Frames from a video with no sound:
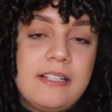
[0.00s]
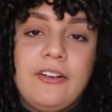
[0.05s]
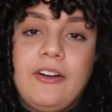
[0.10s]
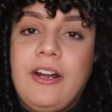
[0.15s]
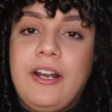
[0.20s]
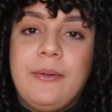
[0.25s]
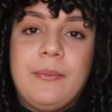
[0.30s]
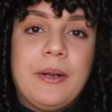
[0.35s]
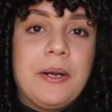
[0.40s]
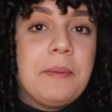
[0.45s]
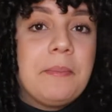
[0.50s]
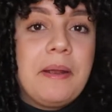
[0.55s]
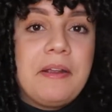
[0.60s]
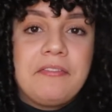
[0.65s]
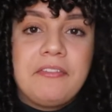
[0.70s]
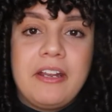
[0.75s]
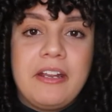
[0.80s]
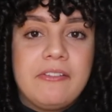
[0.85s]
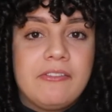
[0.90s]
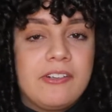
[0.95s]
literally one of my
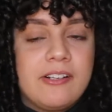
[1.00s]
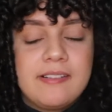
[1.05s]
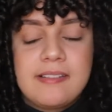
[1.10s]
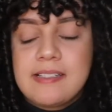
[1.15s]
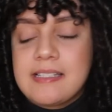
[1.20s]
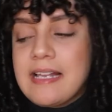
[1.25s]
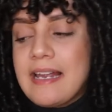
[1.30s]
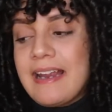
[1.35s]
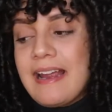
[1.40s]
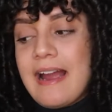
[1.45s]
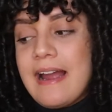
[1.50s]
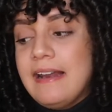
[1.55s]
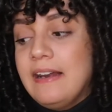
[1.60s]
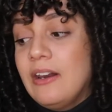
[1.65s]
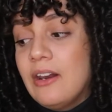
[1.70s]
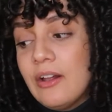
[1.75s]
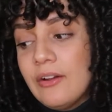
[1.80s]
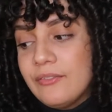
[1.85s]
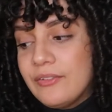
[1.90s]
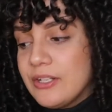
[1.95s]
favorites. Like, I
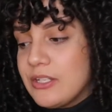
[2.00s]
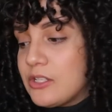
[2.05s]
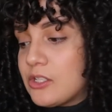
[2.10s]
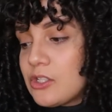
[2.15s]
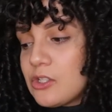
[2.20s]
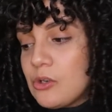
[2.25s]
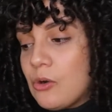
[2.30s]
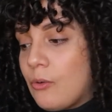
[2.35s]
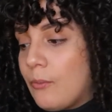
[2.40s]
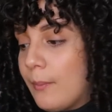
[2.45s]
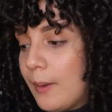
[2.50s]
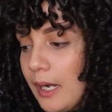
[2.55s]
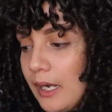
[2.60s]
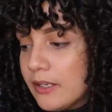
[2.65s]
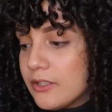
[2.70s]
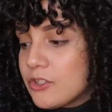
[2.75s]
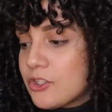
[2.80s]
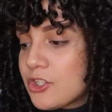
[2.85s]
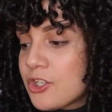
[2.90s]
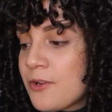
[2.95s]
love it so
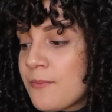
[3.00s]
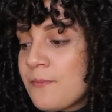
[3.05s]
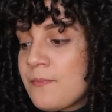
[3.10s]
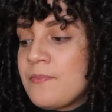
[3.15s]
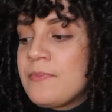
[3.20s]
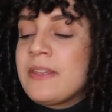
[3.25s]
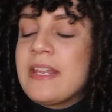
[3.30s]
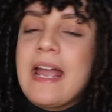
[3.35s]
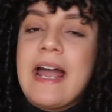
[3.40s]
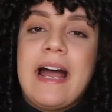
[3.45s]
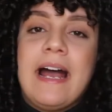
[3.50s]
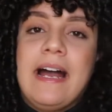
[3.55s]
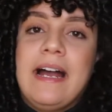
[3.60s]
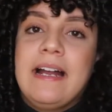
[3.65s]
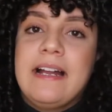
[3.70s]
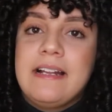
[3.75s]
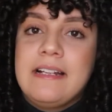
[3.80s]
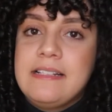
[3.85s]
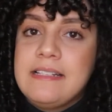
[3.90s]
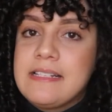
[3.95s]
much.
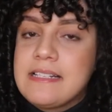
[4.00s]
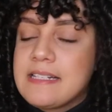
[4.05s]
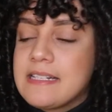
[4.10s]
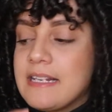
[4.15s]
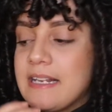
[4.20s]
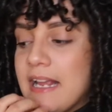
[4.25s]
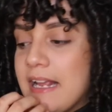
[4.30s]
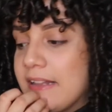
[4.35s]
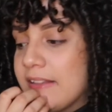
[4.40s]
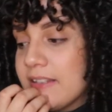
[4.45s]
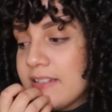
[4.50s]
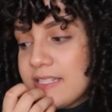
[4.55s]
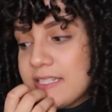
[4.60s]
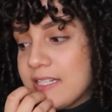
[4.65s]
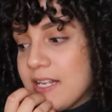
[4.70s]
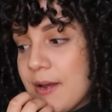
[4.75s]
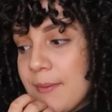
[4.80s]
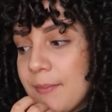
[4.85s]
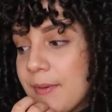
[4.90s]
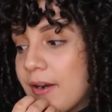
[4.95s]
And in the
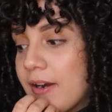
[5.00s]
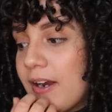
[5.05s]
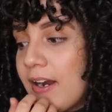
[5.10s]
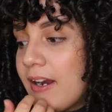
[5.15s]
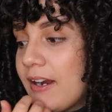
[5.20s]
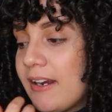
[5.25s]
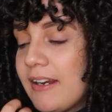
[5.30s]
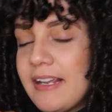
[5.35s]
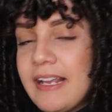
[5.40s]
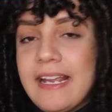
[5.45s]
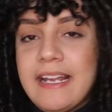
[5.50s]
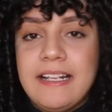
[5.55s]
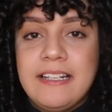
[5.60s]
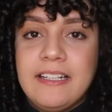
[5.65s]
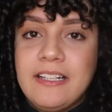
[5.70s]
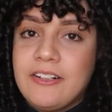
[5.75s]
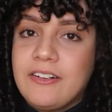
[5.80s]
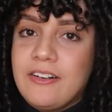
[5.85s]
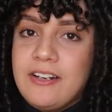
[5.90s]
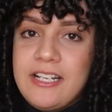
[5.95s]
summer, it
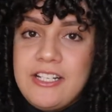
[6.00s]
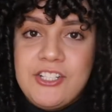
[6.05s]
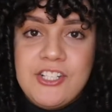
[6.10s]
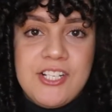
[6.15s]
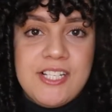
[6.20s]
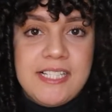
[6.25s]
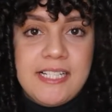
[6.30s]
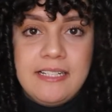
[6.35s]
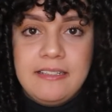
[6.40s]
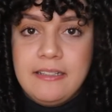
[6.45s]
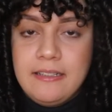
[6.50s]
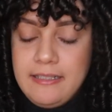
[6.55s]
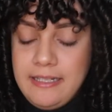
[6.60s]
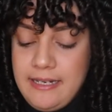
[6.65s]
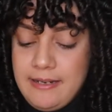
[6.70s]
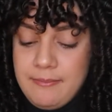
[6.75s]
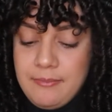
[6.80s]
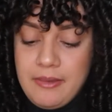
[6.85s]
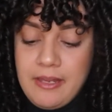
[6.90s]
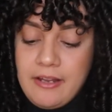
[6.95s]
literally just did the
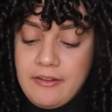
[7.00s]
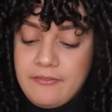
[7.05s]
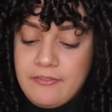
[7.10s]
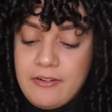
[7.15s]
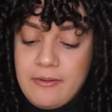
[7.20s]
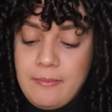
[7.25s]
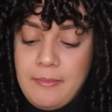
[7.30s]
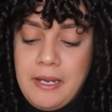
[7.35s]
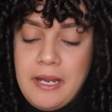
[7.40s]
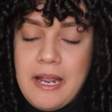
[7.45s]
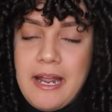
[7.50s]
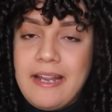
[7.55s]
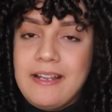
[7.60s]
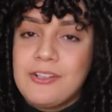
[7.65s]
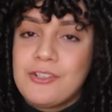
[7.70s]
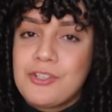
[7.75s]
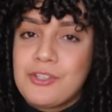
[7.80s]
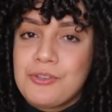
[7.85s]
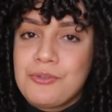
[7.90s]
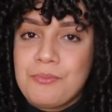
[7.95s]
damn thing for me. I
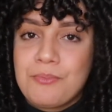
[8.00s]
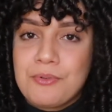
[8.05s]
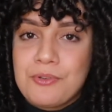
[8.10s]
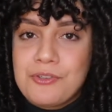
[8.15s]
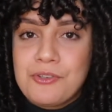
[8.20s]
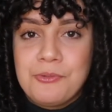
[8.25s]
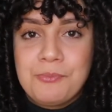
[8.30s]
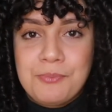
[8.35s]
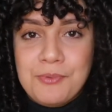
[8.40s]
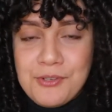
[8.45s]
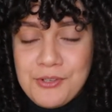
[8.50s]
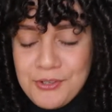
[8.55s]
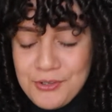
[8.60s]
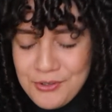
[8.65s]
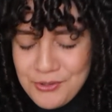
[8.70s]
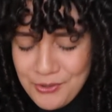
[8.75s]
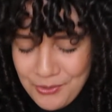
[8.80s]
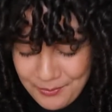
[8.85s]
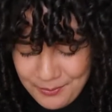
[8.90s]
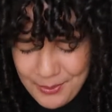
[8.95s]
super, super,
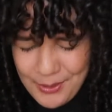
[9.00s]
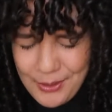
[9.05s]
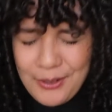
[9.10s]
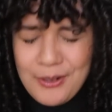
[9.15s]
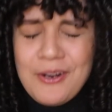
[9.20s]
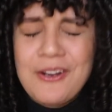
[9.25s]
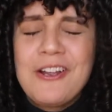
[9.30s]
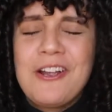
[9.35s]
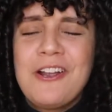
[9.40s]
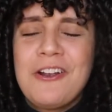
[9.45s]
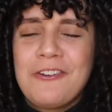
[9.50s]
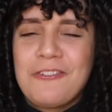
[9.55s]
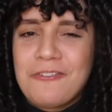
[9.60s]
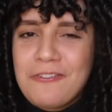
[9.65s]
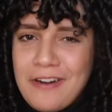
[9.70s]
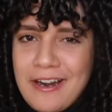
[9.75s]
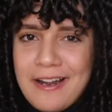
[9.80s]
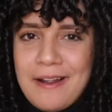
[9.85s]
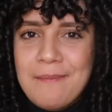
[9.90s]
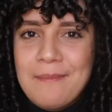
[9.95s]
super
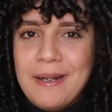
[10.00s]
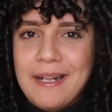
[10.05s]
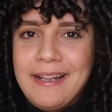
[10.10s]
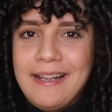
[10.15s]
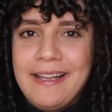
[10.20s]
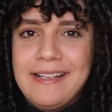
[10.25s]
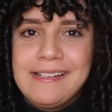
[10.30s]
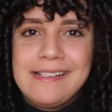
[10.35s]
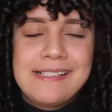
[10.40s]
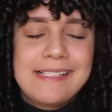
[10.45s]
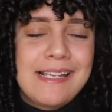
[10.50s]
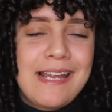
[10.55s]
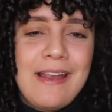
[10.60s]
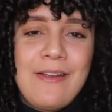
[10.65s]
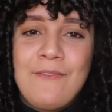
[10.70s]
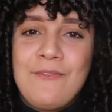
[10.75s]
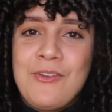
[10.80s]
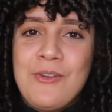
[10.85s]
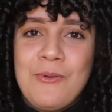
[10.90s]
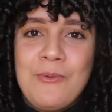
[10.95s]
recommend this
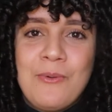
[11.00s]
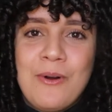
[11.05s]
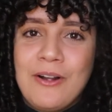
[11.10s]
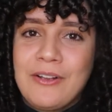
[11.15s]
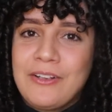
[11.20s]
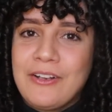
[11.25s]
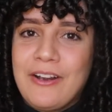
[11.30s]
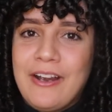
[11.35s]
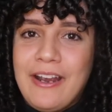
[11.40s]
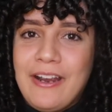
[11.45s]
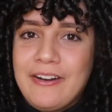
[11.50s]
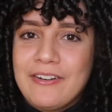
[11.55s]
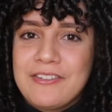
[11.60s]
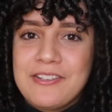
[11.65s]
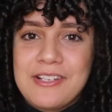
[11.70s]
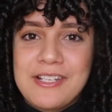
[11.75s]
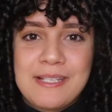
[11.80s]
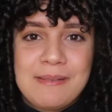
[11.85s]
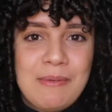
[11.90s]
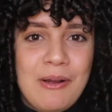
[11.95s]
if you want your hair
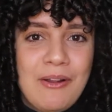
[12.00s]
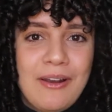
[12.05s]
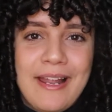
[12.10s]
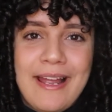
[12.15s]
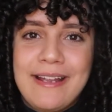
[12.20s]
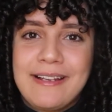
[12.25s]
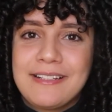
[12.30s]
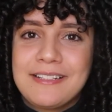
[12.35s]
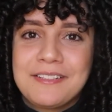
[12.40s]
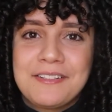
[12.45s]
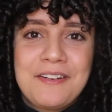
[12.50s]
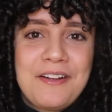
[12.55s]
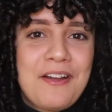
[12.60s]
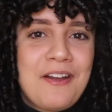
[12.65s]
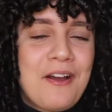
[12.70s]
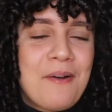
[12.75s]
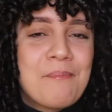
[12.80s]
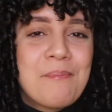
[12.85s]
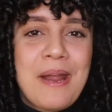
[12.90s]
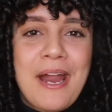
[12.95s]
to smell like
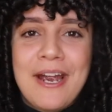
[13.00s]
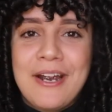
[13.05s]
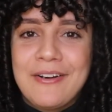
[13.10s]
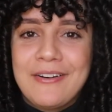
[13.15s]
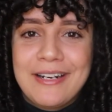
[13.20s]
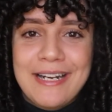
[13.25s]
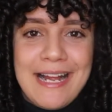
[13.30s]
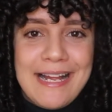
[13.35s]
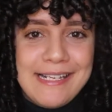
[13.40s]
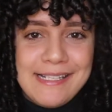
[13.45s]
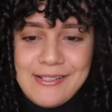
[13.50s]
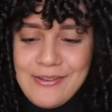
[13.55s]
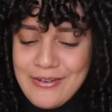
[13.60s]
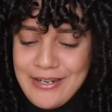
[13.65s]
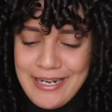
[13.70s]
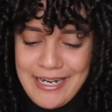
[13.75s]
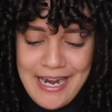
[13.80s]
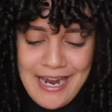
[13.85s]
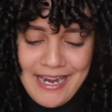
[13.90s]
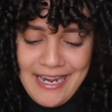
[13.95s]
paradise on
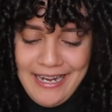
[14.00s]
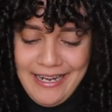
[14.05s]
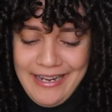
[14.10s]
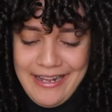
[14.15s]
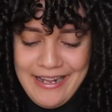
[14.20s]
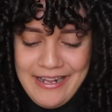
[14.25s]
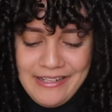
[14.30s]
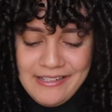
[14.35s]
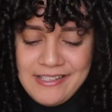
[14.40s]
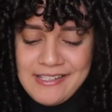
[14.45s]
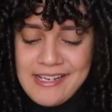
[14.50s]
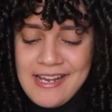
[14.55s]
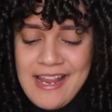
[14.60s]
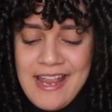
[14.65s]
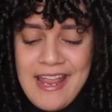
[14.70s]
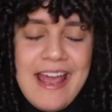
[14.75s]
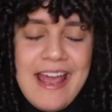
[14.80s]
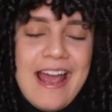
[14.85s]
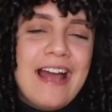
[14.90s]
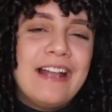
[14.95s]
an island
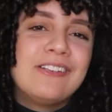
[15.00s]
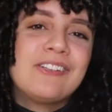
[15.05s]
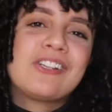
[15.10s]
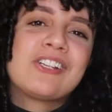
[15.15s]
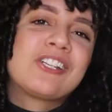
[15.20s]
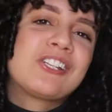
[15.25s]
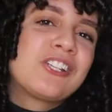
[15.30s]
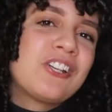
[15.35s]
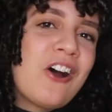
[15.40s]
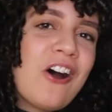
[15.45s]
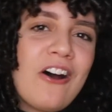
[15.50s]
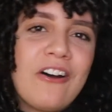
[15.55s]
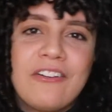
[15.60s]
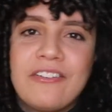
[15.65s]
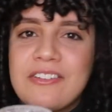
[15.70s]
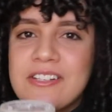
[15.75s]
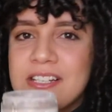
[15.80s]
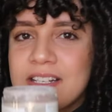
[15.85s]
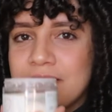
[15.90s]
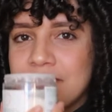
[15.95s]
and
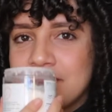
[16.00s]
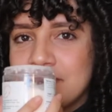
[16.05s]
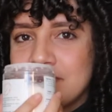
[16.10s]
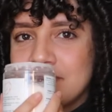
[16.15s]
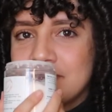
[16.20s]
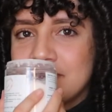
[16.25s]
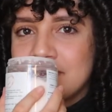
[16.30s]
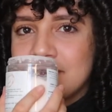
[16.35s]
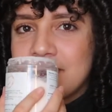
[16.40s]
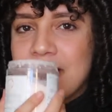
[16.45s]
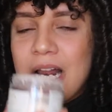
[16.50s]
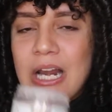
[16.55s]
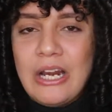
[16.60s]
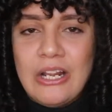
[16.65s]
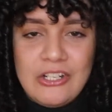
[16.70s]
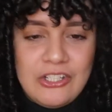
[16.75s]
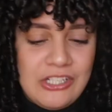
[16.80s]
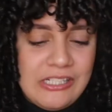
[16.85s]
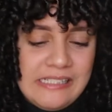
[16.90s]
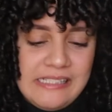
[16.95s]
soft
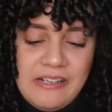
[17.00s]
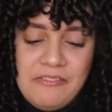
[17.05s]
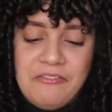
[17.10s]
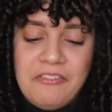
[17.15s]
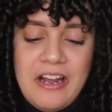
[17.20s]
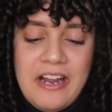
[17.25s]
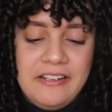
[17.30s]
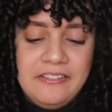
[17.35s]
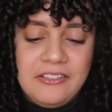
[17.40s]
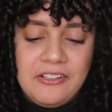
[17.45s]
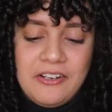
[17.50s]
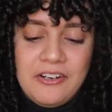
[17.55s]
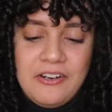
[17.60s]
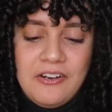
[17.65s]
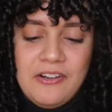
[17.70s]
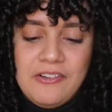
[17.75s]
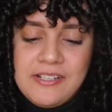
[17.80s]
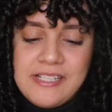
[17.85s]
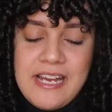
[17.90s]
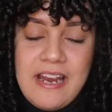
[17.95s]
luscious defined
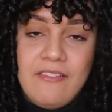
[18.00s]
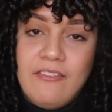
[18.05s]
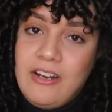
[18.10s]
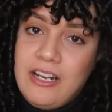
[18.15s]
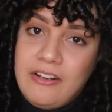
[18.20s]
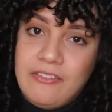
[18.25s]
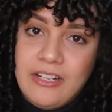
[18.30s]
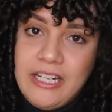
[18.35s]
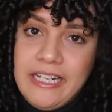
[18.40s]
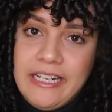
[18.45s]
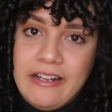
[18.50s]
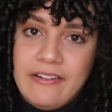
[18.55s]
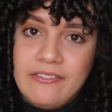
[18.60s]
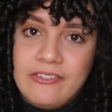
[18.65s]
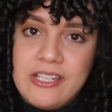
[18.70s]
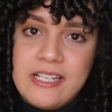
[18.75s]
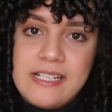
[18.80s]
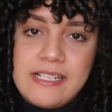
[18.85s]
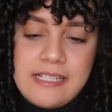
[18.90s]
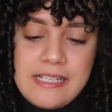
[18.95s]
curls i really really love
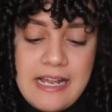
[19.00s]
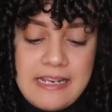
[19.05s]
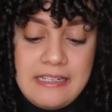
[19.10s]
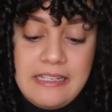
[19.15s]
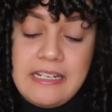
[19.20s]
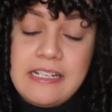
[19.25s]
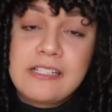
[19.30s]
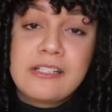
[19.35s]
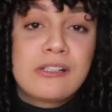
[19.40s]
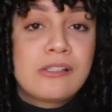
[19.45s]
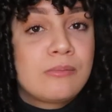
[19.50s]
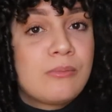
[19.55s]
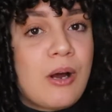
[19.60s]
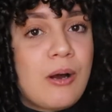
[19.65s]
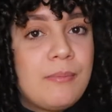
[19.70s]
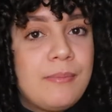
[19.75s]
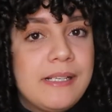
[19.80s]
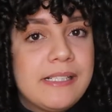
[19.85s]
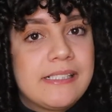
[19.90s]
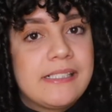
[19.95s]
this and it is a
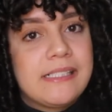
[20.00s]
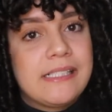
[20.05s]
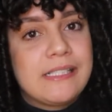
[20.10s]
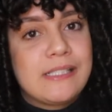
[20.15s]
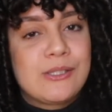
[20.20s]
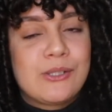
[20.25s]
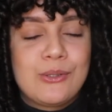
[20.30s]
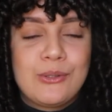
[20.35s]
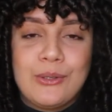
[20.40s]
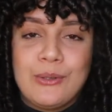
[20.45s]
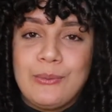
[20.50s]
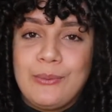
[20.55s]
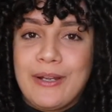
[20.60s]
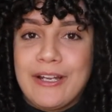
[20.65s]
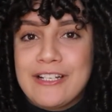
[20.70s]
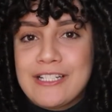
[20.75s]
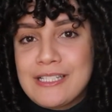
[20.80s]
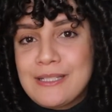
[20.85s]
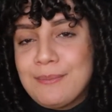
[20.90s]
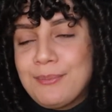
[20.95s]
small business you know we
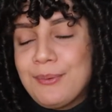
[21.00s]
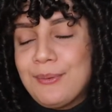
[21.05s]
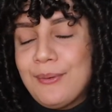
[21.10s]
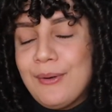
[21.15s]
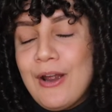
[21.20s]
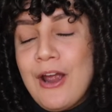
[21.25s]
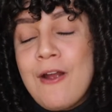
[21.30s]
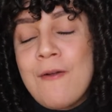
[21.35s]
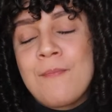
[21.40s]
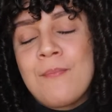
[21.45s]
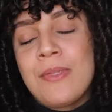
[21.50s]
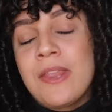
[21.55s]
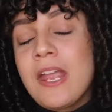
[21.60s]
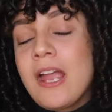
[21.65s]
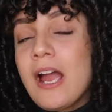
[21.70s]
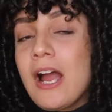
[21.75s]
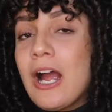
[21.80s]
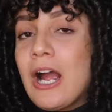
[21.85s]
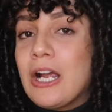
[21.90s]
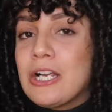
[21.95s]
gotta support
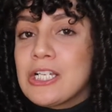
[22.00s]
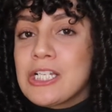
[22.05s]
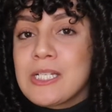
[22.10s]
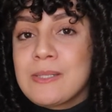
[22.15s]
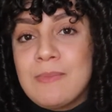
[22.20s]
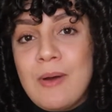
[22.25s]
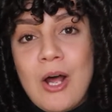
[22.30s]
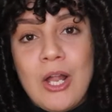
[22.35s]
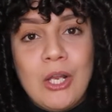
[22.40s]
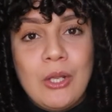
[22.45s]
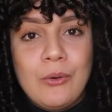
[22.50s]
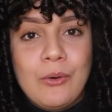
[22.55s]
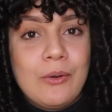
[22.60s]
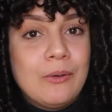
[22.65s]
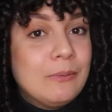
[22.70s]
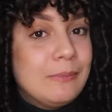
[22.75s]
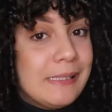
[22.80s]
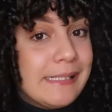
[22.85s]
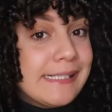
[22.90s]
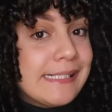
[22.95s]
our small
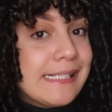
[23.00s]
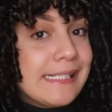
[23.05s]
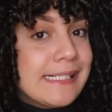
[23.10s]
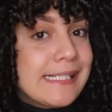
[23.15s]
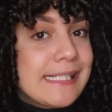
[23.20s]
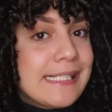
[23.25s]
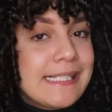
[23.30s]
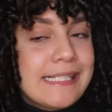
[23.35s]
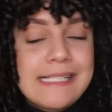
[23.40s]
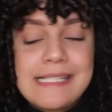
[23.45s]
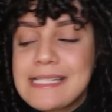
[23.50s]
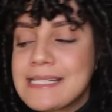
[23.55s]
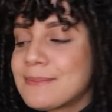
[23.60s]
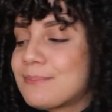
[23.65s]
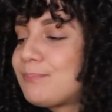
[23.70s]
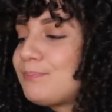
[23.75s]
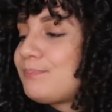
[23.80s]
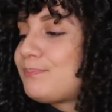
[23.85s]
local businesses